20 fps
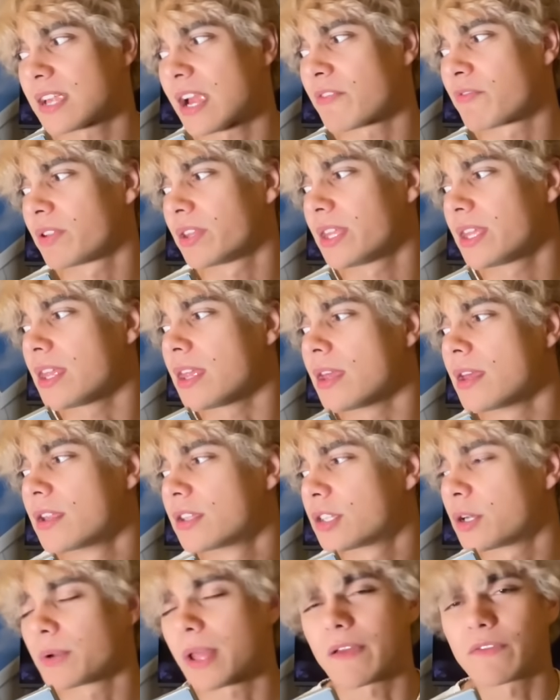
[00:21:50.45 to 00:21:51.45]
I really
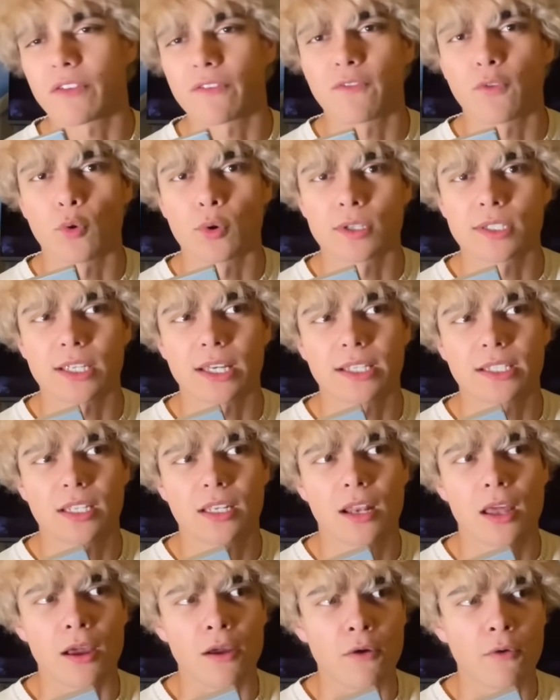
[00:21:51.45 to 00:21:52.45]
don't have the foresight to
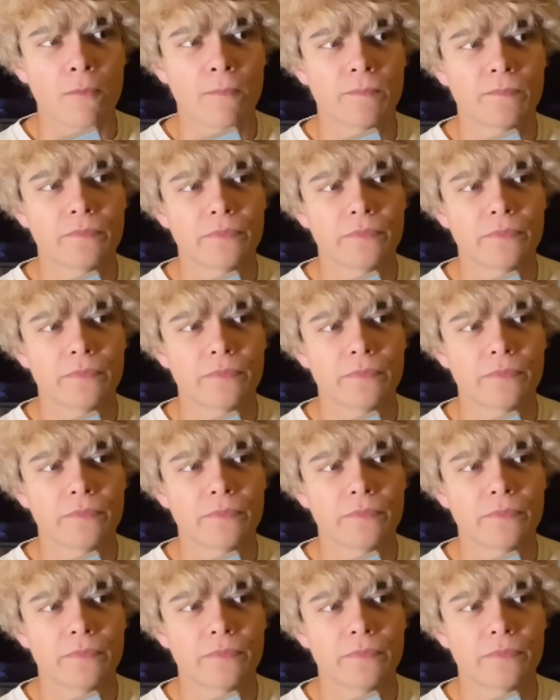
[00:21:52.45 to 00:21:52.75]
know.